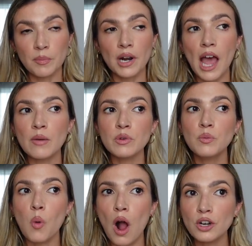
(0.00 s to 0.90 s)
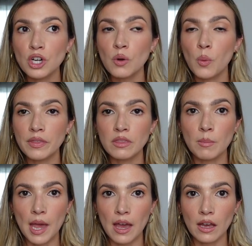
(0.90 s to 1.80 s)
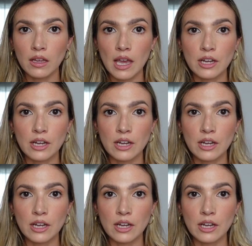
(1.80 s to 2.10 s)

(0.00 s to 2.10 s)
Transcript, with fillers: but I would watch her with the bag